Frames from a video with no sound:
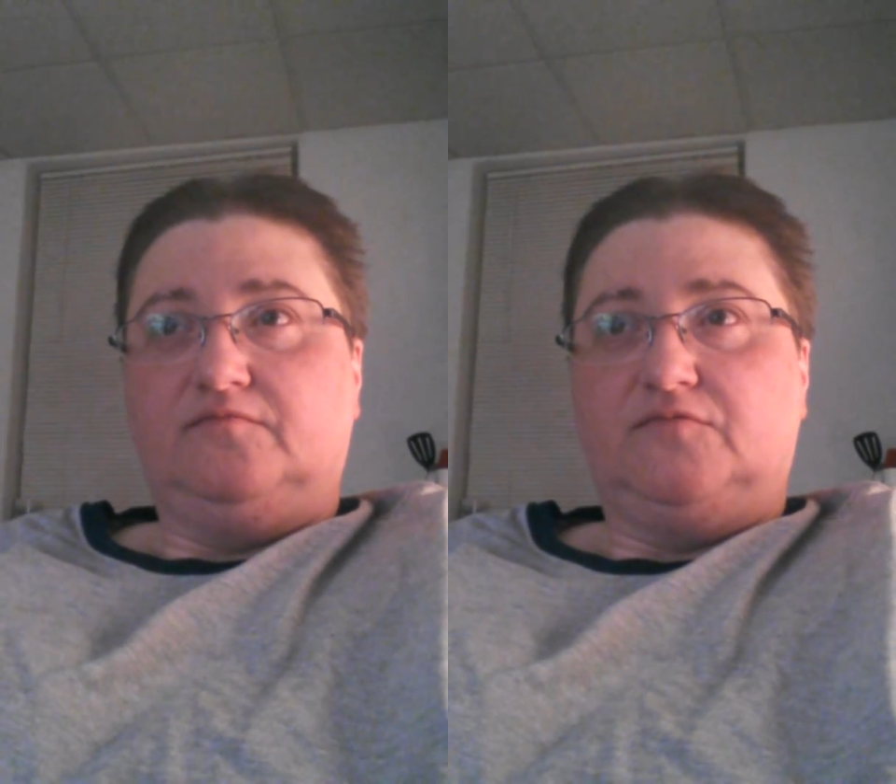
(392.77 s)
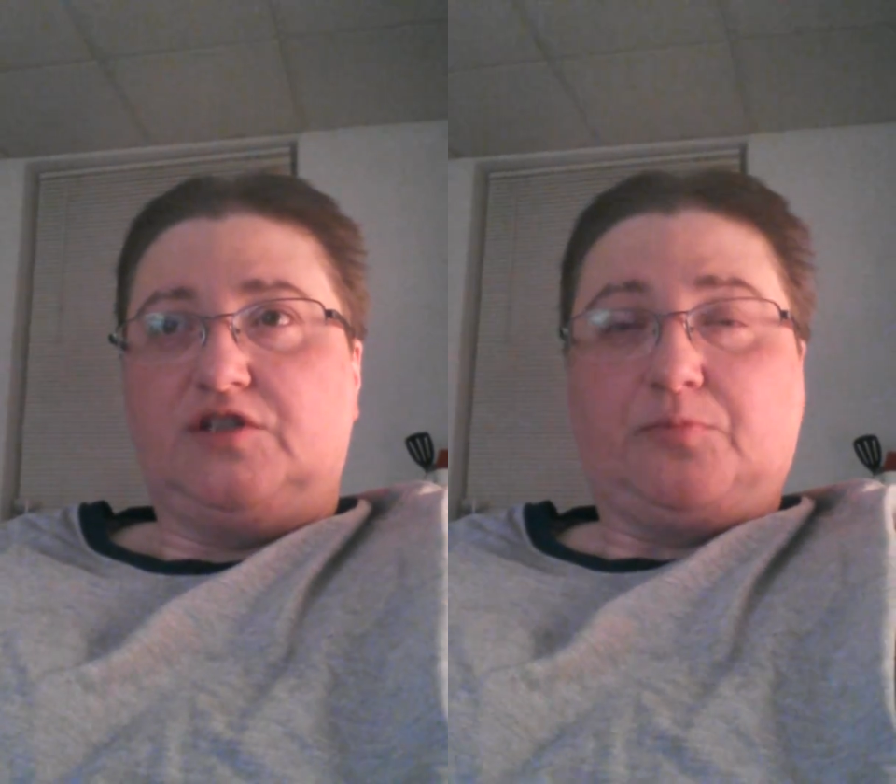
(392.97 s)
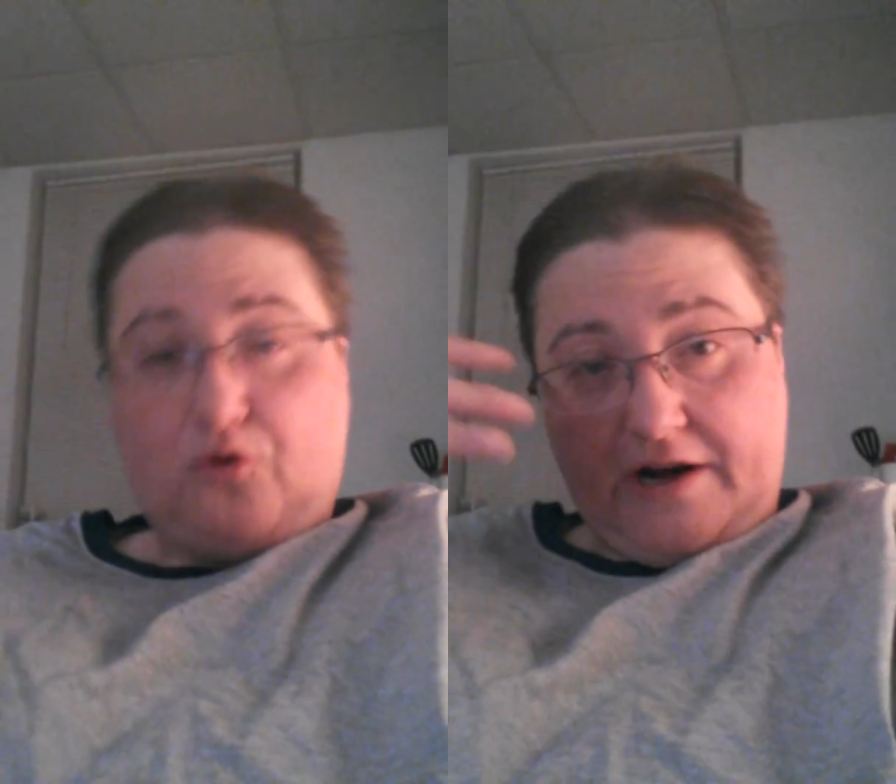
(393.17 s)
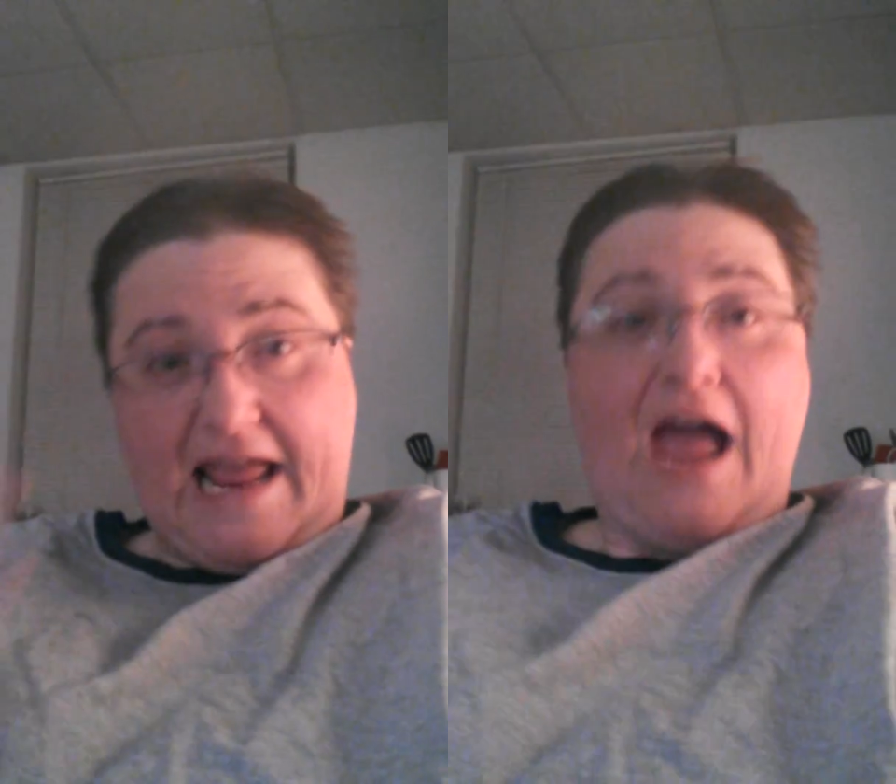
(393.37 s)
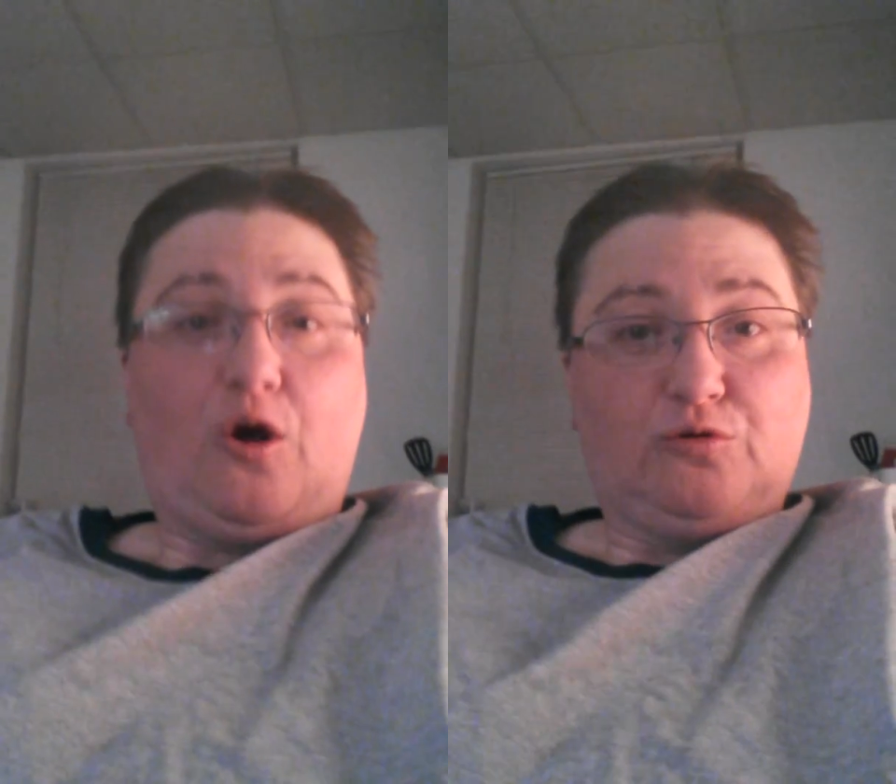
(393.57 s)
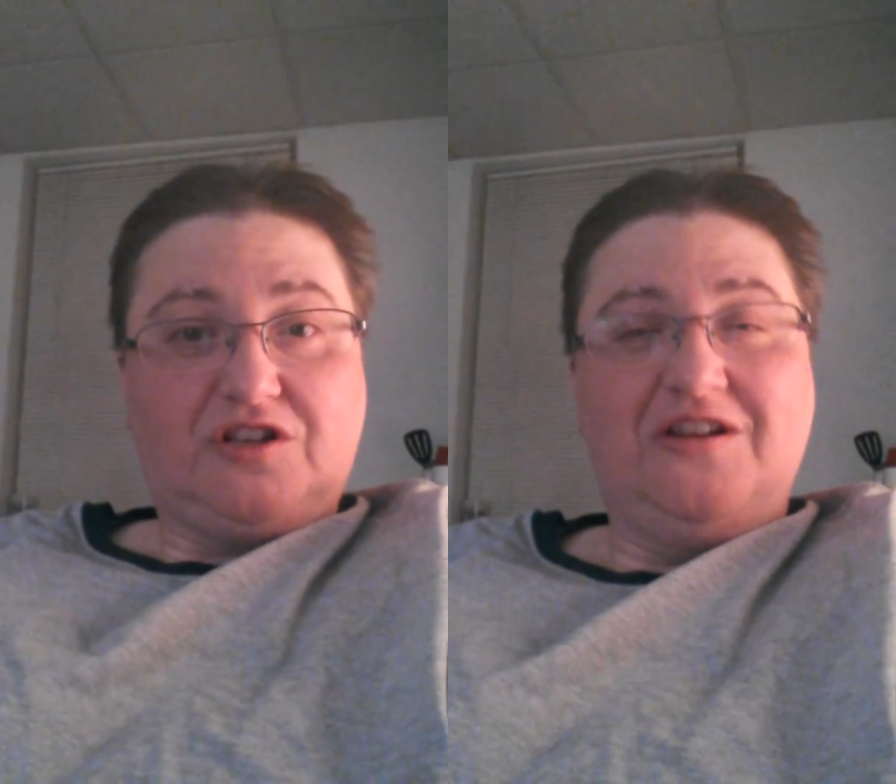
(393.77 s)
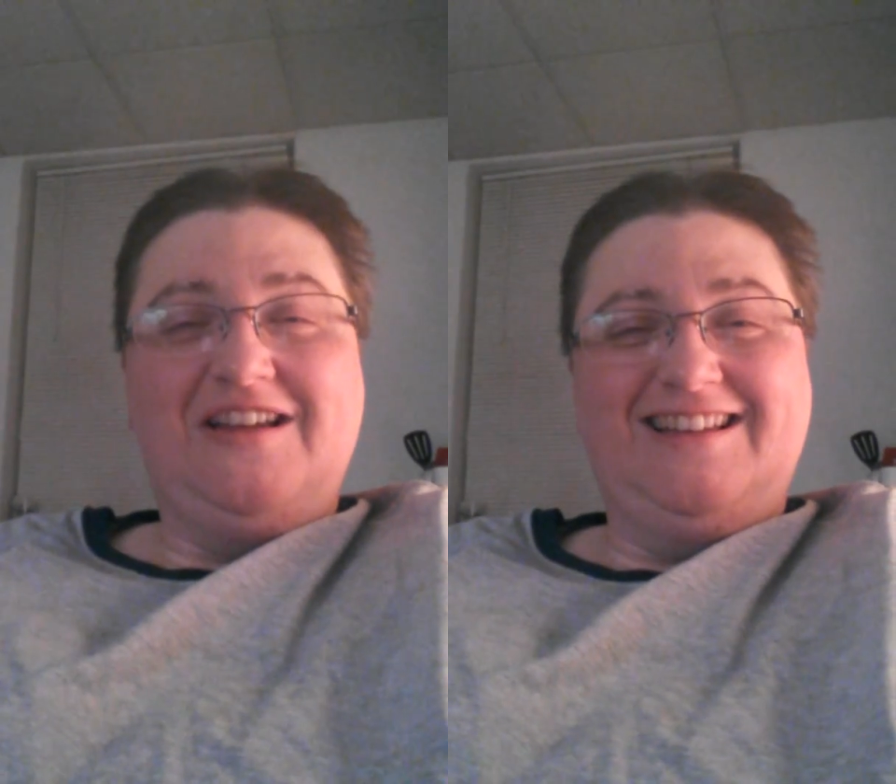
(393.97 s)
spread out,